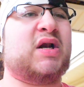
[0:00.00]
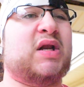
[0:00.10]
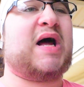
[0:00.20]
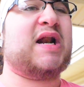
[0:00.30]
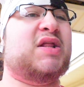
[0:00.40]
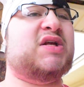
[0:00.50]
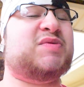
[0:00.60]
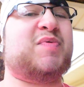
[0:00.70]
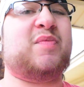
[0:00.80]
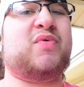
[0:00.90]
a lot of
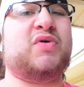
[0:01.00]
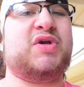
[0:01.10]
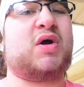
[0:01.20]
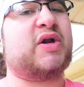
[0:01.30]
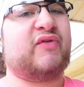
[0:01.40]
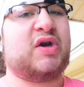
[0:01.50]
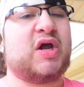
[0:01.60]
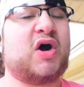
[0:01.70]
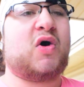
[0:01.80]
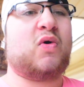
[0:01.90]
these people you don't even
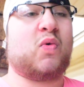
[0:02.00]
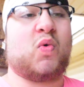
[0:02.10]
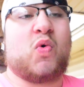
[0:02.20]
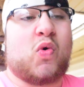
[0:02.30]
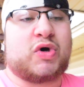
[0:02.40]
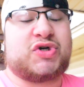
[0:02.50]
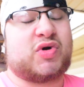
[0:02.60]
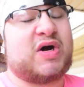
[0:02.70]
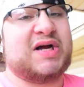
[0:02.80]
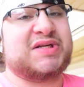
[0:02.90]
know or
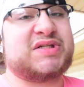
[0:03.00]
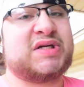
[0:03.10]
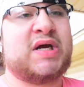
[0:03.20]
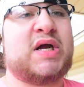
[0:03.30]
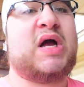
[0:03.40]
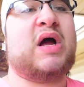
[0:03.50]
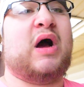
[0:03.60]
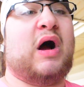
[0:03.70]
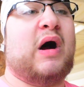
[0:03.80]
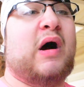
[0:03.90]
trust
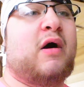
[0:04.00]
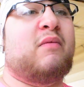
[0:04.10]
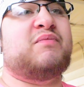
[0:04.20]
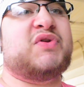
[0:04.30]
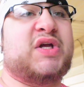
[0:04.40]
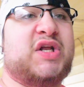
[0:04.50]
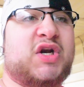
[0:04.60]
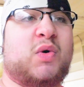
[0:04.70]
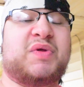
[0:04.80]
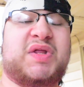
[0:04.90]
um, and,
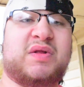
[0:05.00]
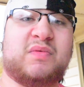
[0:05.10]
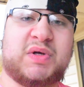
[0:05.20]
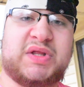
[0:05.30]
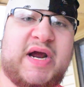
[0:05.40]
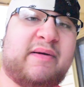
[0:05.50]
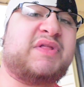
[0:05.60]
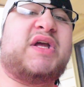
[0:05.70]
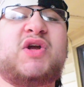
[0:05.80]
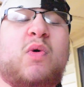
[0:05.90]
you know with with
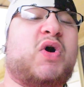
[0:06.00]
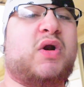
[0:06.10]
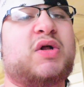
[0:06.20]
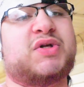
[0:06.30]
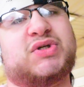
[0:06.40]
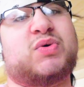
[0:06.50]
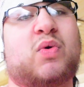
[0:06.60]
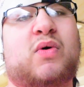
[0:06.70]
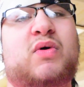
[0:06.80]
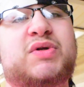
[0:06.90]
everything going on in this
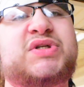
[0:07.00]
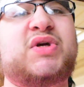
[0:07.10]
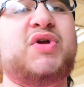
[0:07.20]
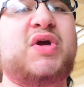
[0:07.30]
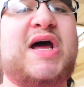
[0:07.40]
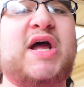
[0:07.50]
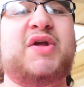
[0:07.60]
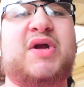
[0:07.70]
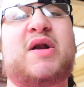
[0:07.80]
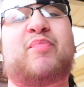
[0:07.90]
world so you
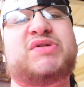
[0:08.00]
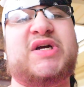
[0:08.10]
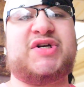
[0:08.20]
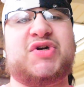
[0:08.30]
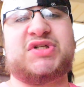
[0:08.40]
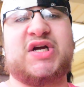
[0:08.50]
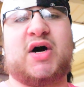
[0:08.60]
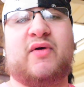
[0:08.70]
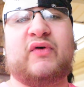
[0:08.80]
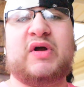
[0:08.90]
gotta you gotta protect
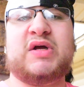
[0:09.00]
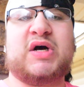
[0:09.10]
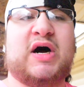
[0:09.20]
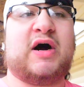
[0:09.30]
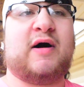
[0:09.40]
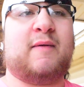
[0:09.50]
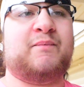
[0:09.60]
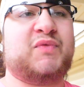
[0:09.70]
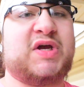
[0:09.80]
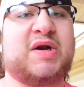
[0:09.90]
yourself
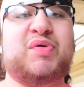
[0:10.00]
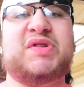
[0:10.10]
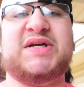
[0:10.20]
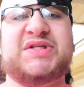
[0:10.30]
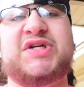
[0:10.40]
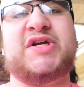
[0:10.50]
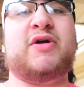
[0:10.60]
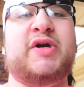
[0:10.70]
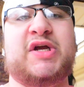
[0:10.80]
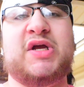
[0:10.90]
um, you gotta put that
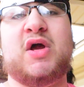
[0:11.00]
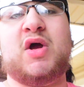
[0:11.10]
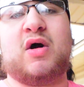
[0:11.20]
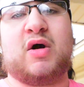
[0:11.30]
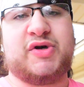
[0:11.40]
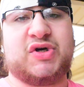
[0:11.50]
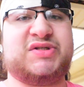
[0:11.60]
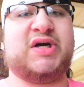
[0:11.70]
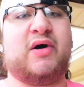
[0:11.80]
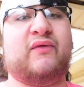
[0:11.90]
security on
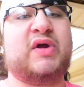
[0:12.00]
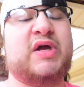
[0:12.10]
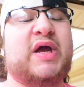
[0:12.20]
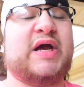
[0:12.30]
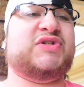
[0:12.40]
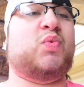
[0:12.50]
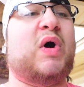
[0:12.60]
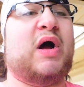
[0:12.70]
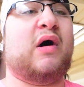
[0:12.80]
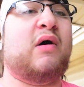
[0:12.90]
yourself as
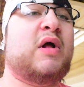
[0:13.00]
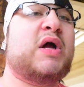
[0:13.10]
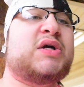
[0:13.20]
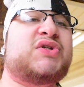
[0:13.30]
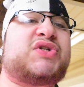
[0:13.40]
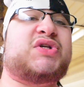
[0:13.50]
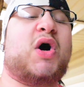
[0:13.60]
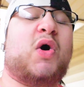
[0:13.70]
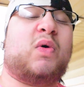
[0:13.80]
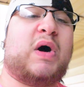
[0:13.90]
well
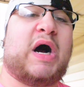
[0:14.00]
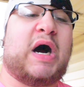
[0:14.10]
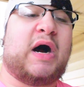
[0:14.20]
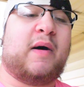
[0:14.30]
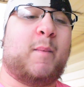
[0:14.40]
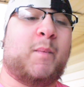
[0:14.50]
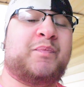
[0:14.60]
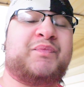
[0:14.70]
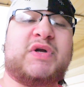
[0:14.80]
so um,